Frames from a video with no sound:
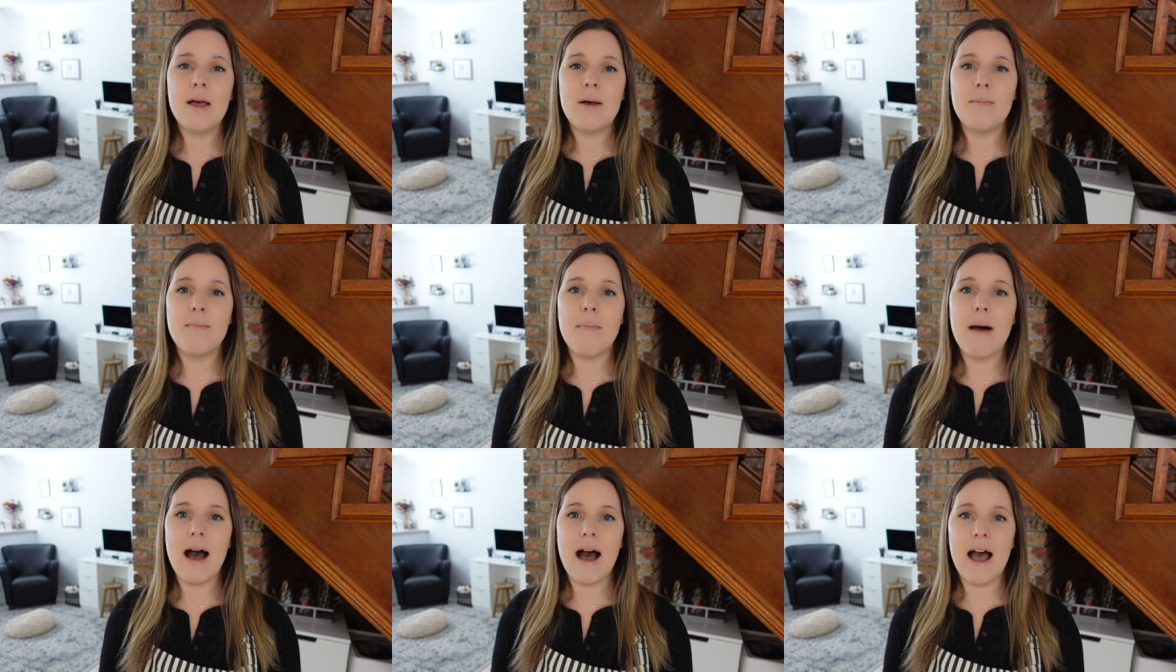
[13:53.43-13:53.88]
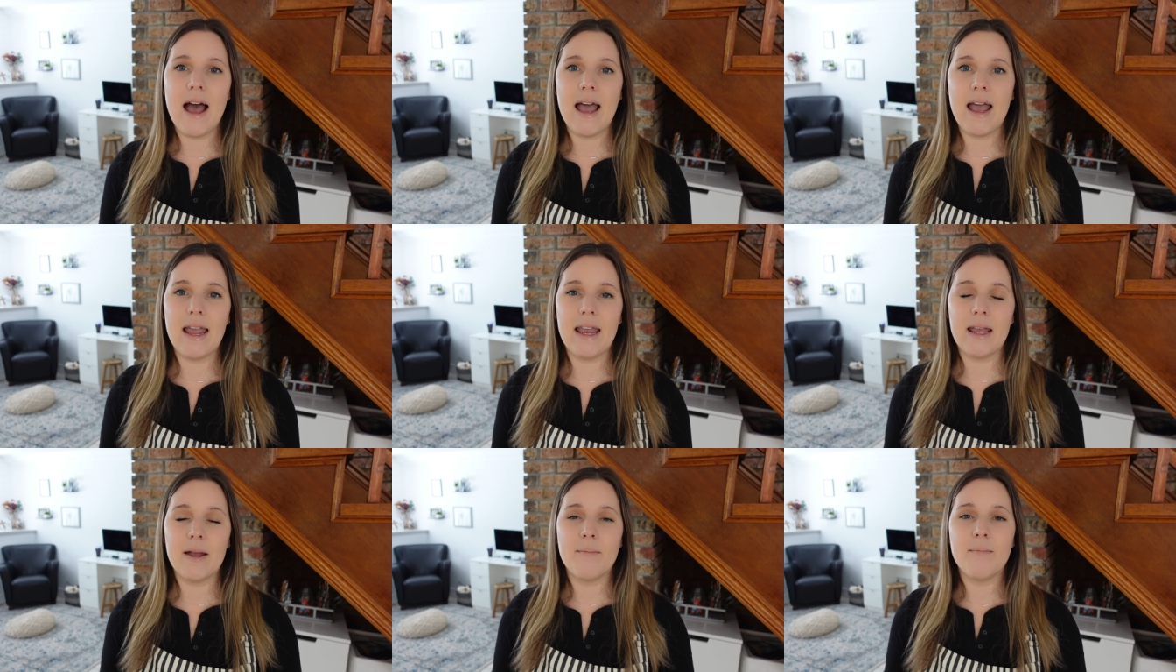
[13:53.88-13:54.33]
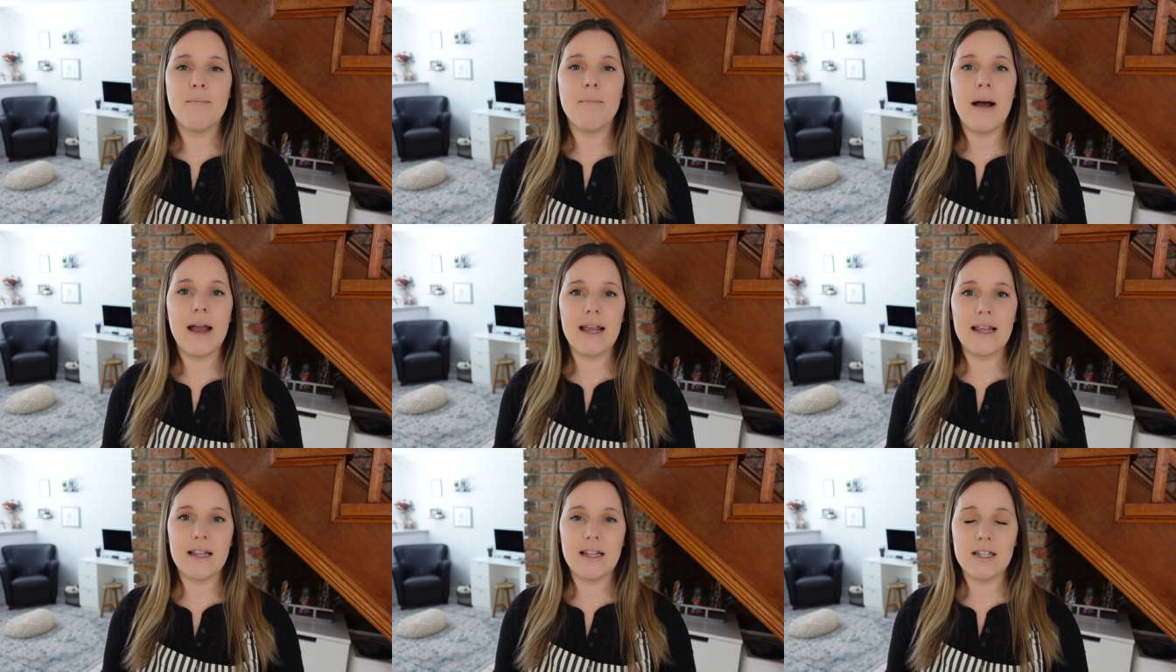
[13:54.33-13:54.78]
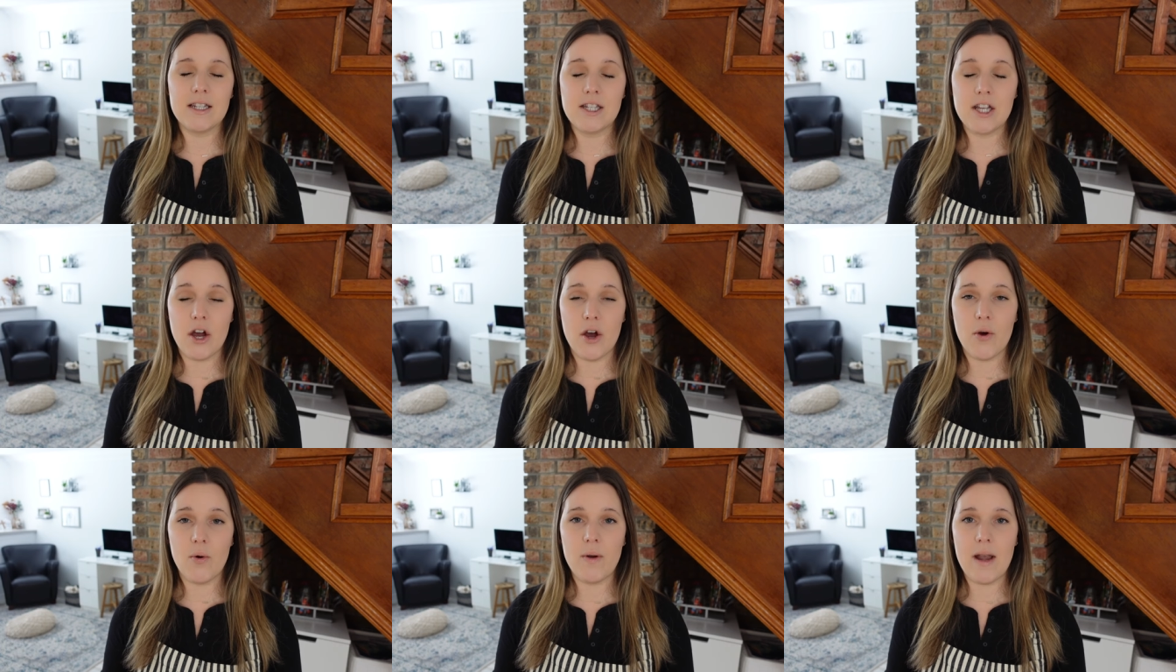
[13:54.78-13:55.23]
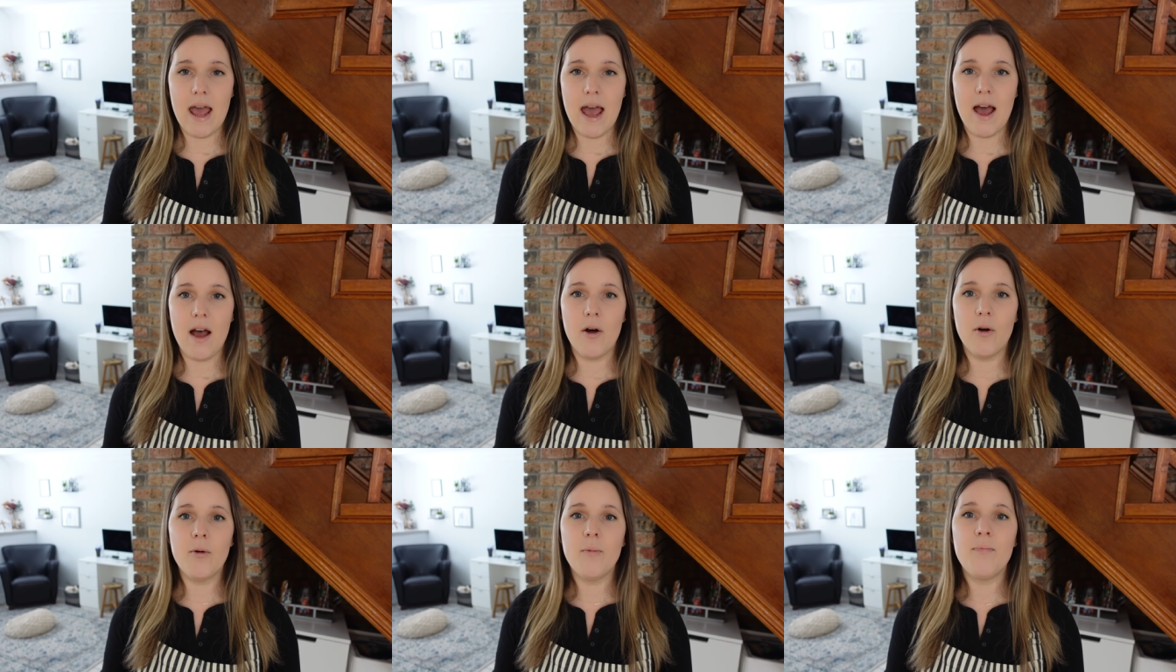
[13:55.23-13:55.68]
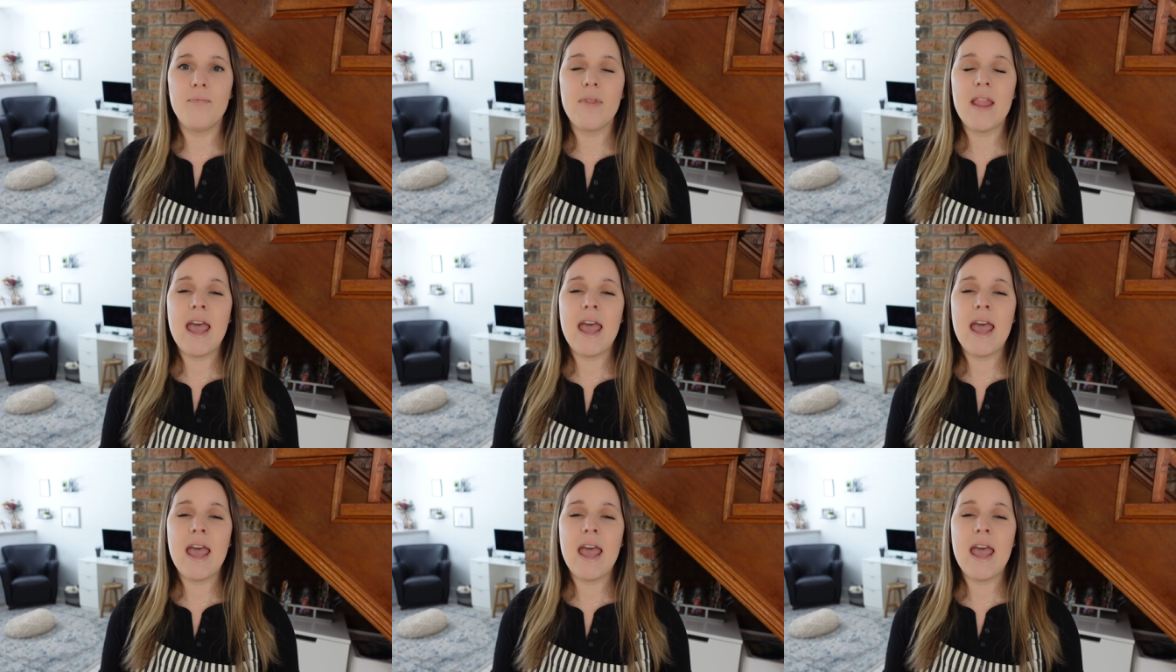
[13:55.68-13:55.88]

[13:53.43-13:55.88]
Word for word: my, my dough now.